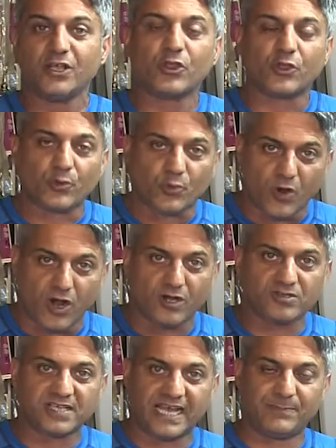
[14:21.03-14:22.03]
the
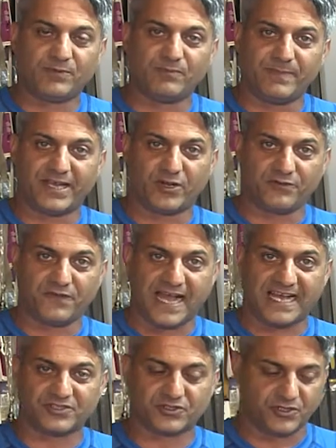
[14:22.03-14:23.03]
wrong type of metal
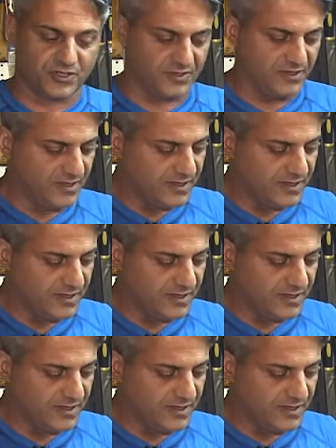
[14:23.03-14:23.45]
fastener.